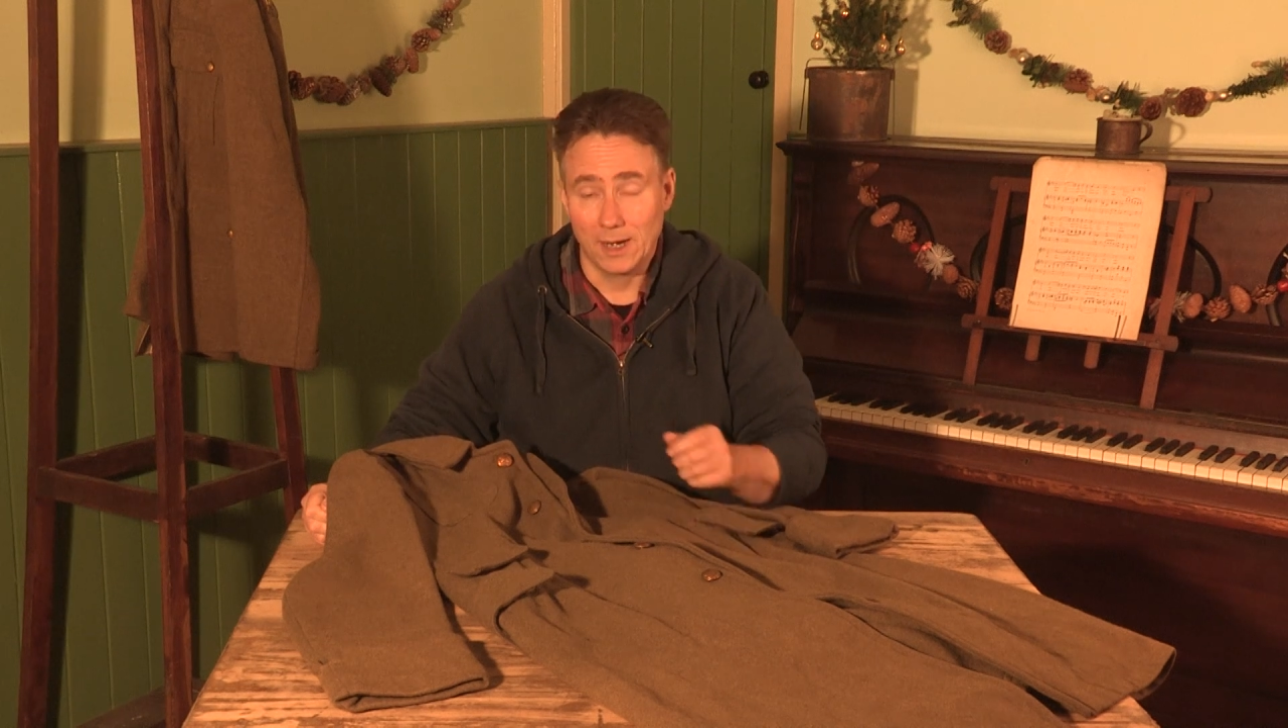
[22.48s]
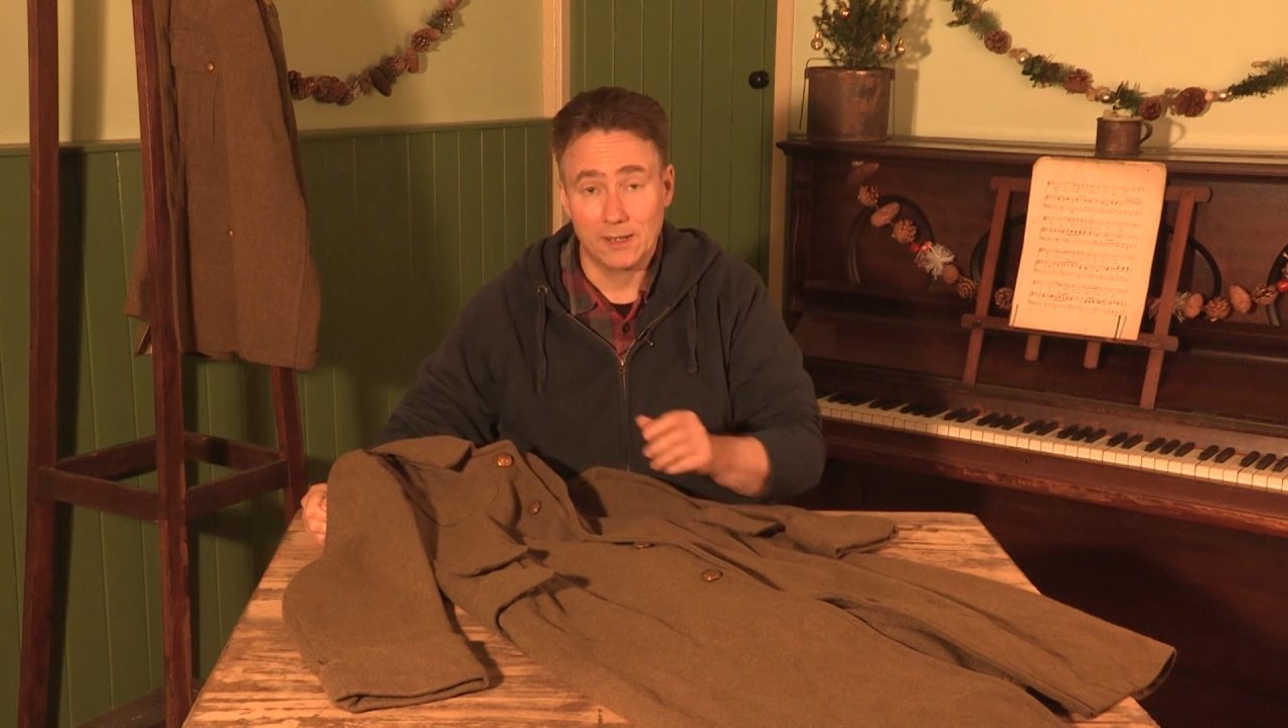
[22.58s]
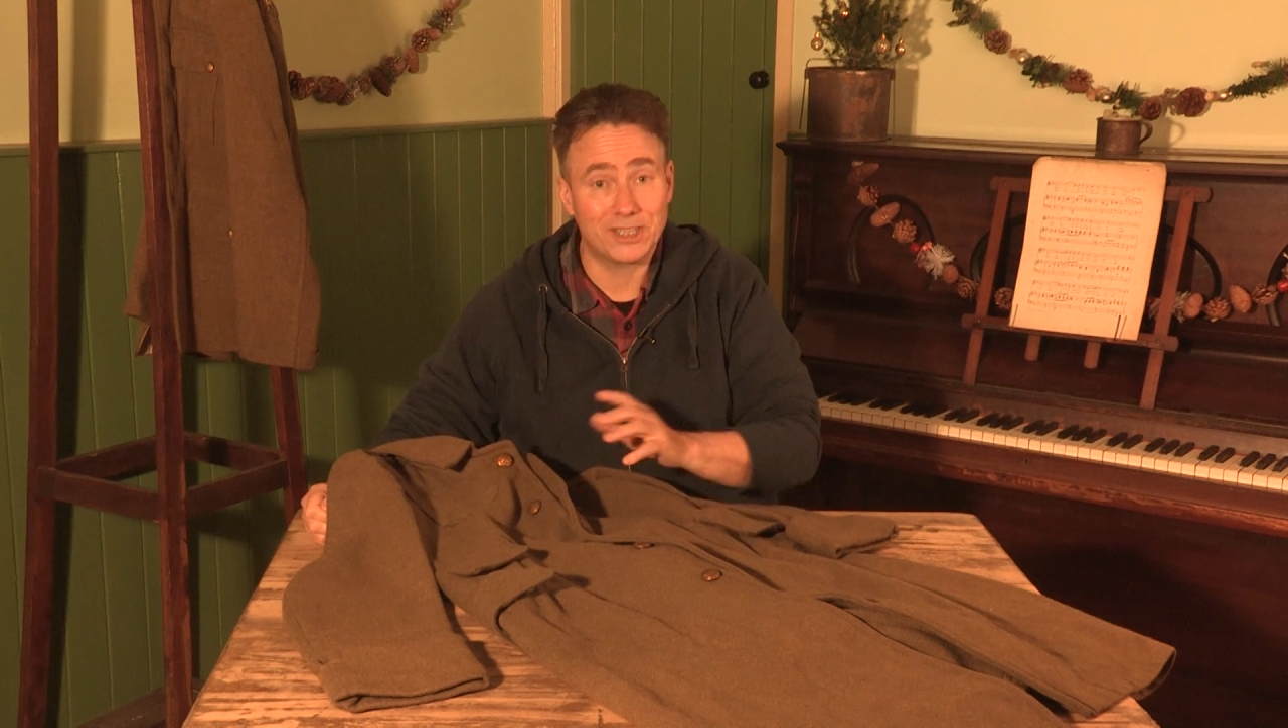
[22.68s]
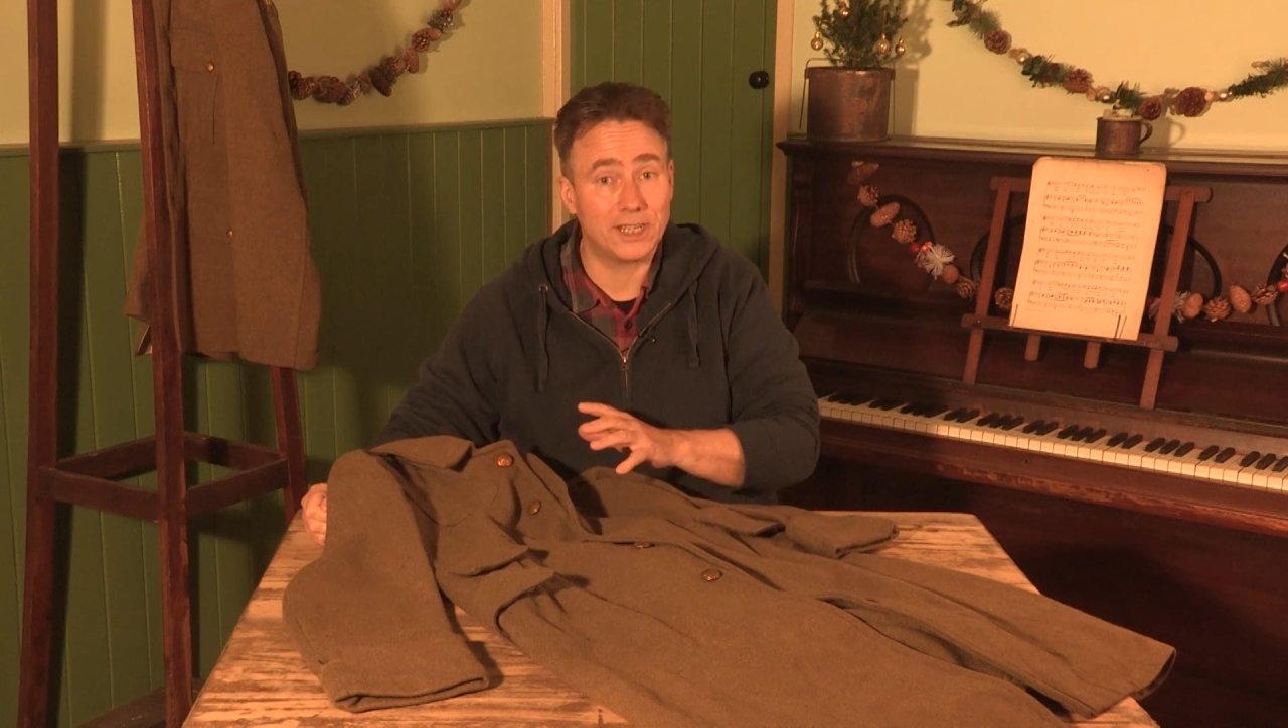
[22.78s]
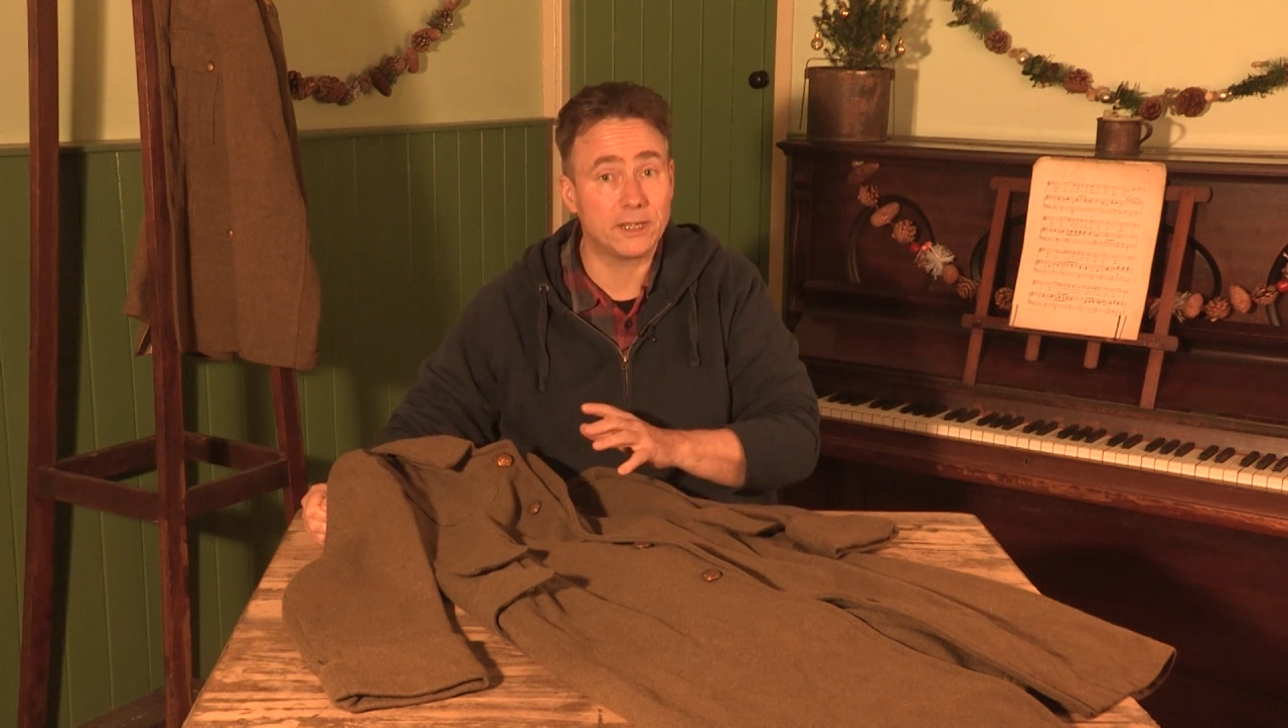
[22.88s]

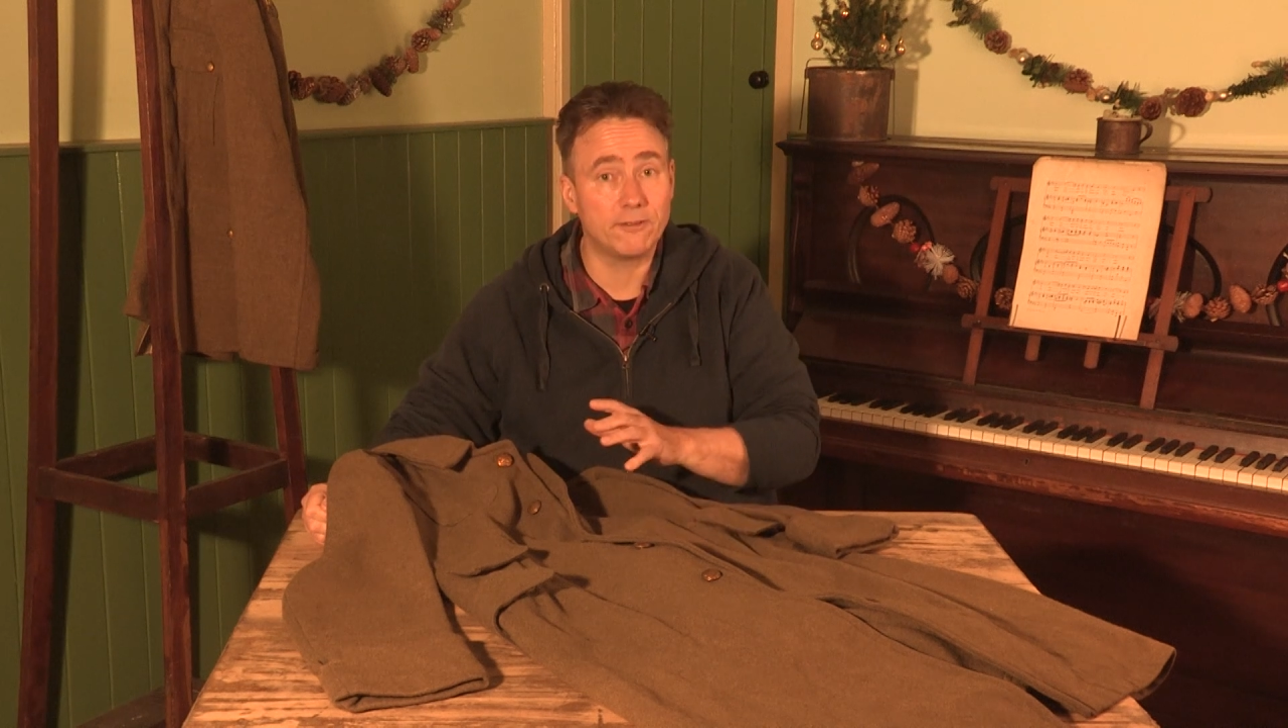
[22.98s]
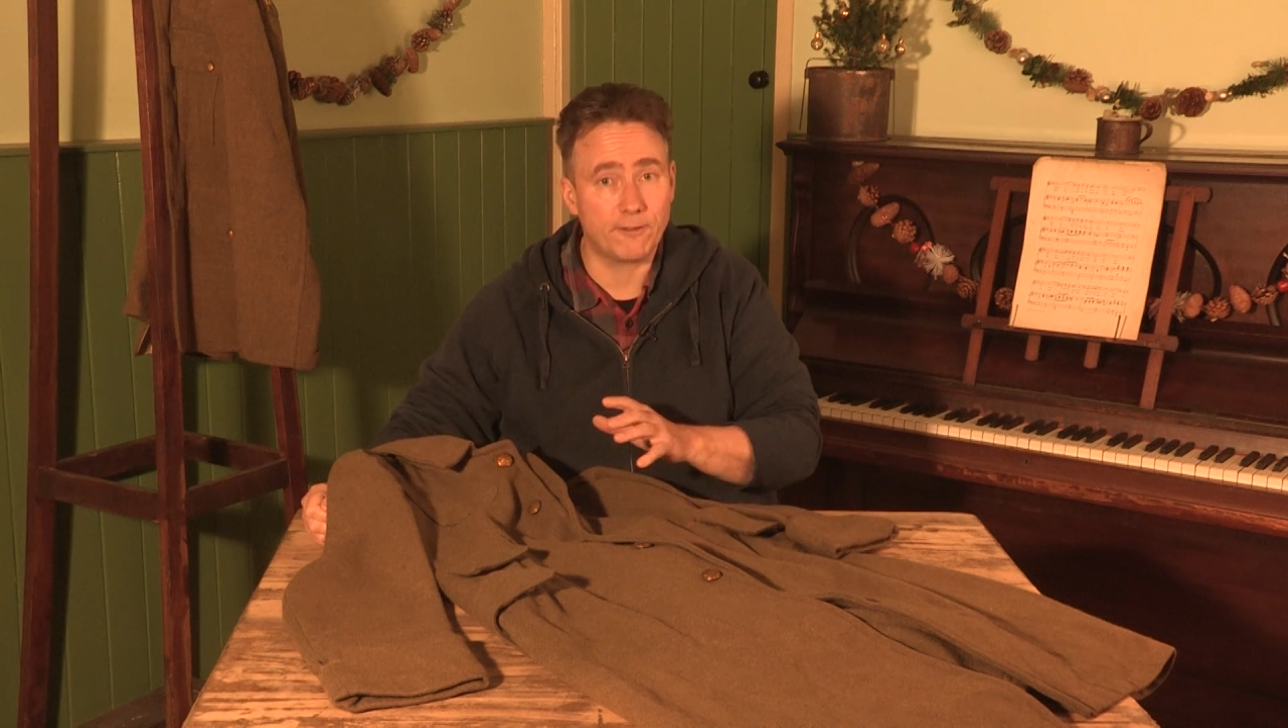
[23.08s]
This is in